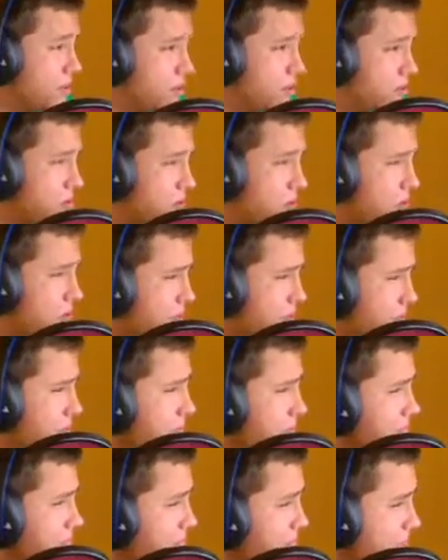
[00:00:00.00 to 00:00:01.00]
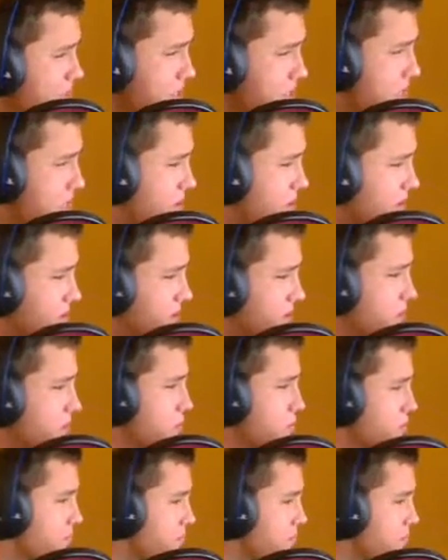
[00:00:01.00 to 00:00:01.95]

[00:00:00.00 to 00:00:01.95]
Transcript: I don't know why. That's okay, though.